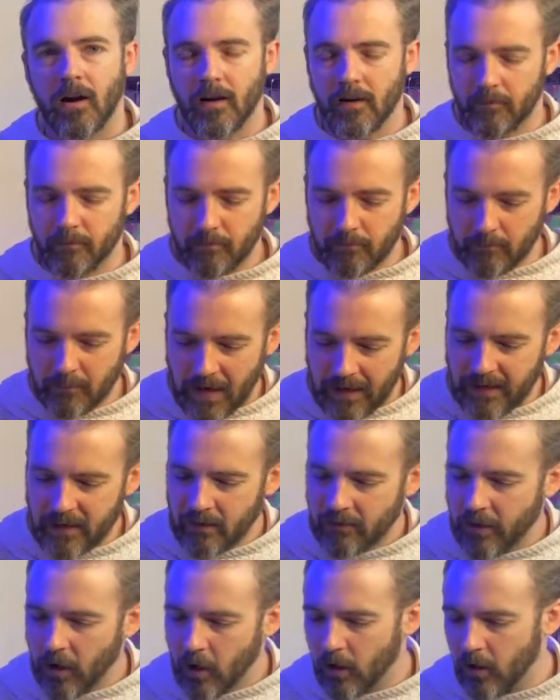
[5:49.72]
many
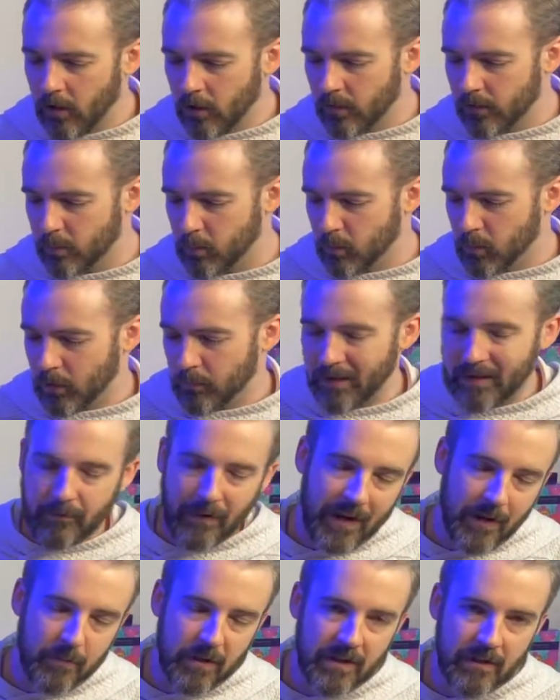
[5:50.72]
of the holes will be
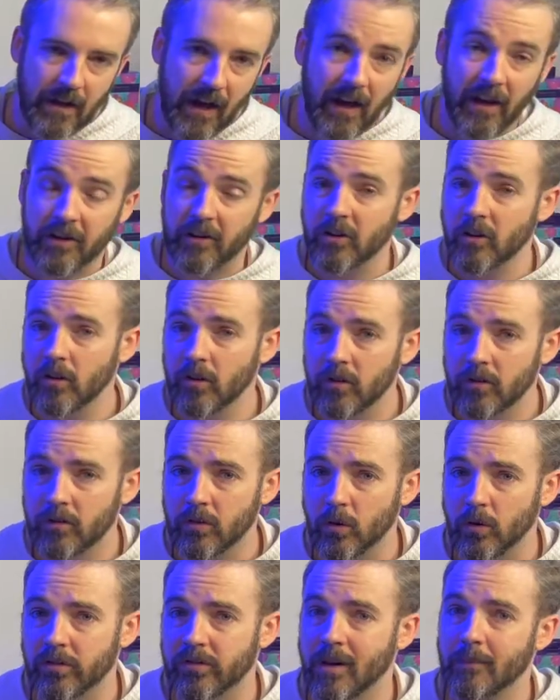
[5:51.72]
maybe unused,
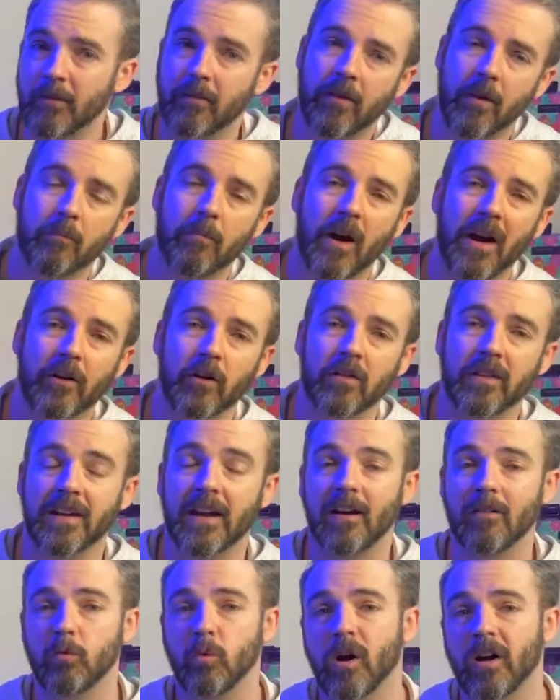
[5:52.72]
or some of them might only
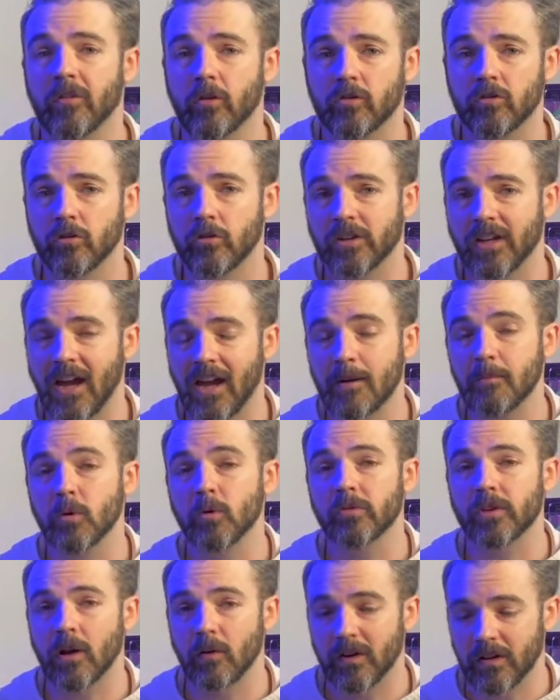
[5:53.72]
have one or two
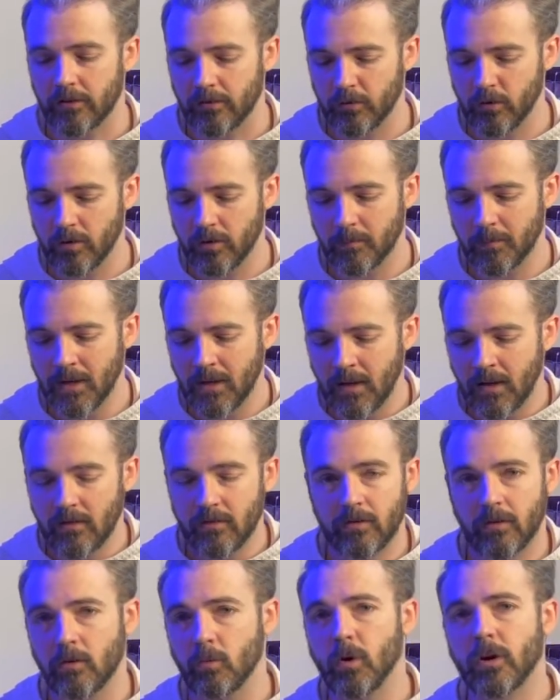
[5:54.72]
cables going through them,
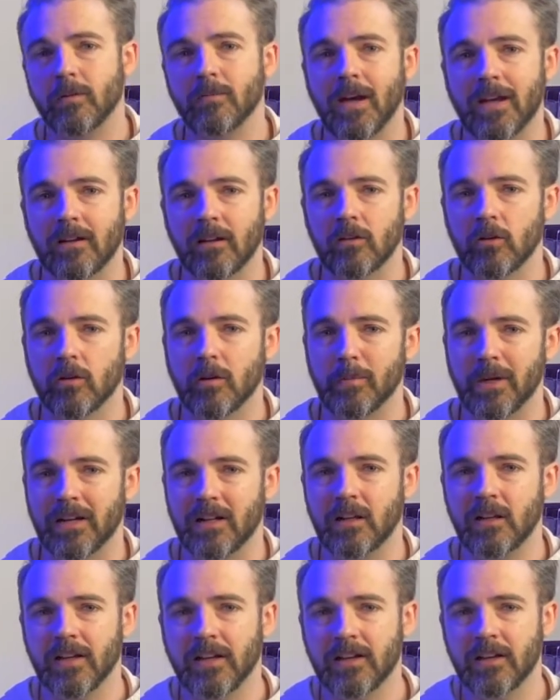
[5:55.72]
so you want to make it look a bit
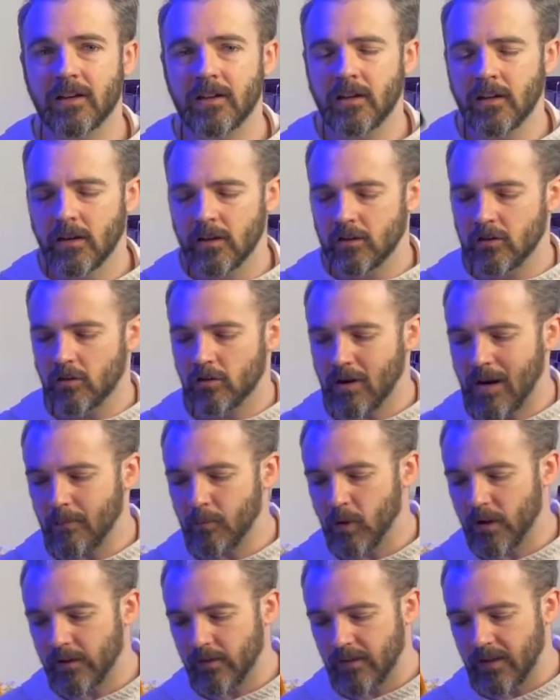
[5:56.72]
cleaner. You
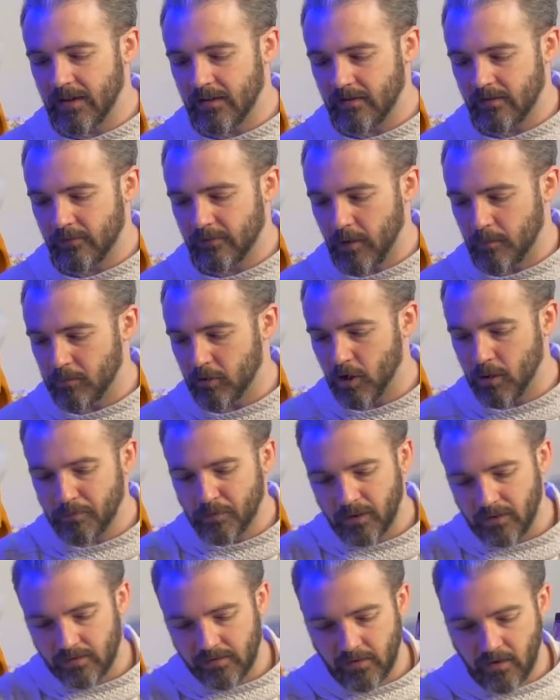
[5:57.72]
grab one of these,
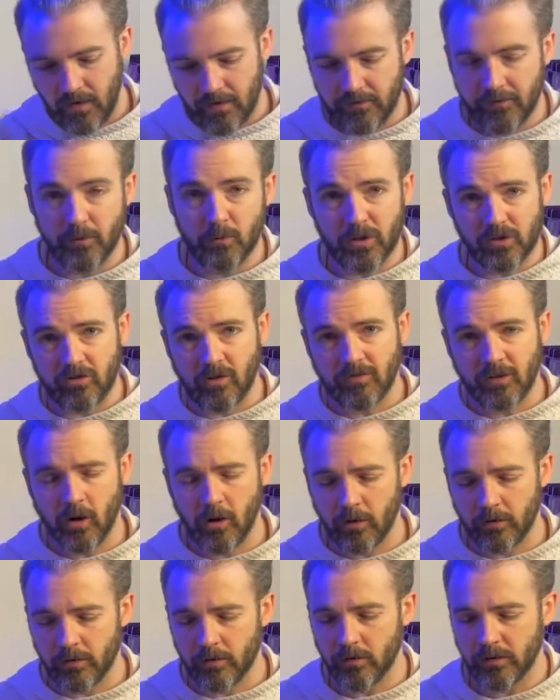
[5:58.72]
appropriate size for whichever
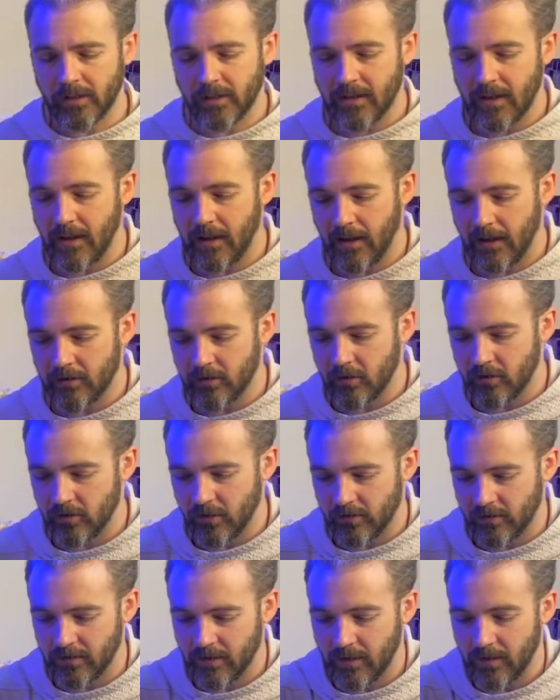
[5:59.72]
hole you're looking at, and you
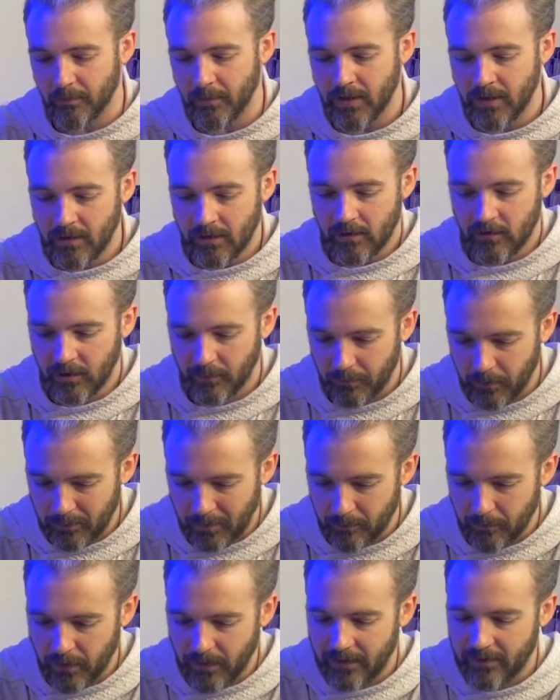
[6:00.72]
just clip them
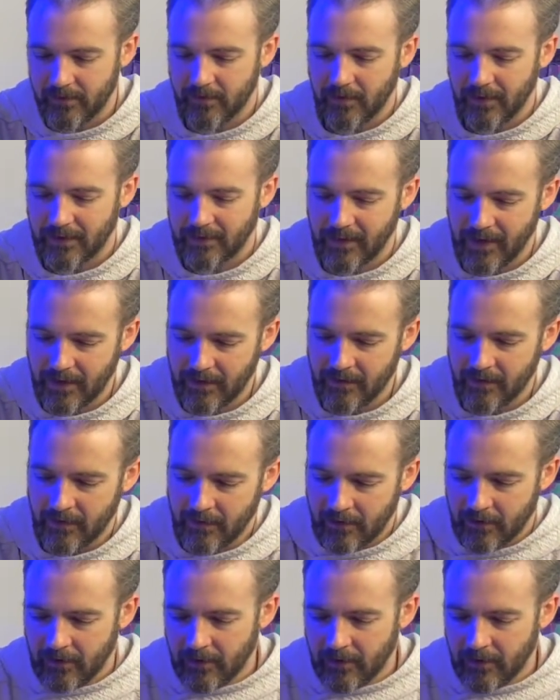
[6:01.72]
in place like that,